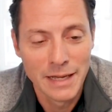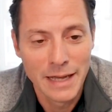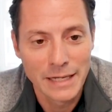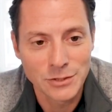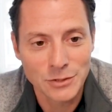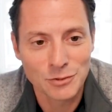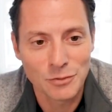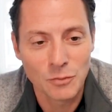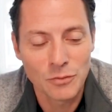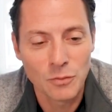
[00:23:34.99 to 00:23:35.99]
it's also
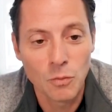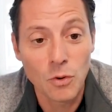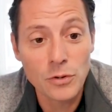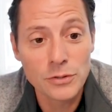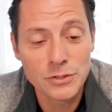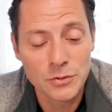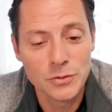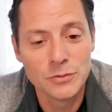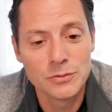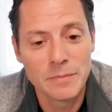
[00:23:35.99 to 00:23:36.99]
the words you
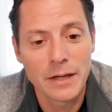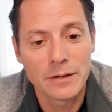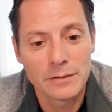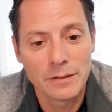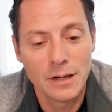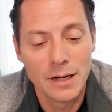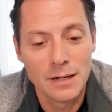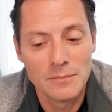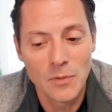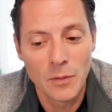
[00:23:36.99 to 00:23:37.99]
use matter. I
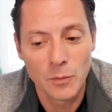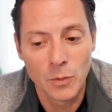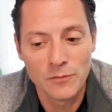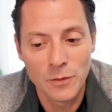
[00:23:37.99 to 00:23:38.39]
mean,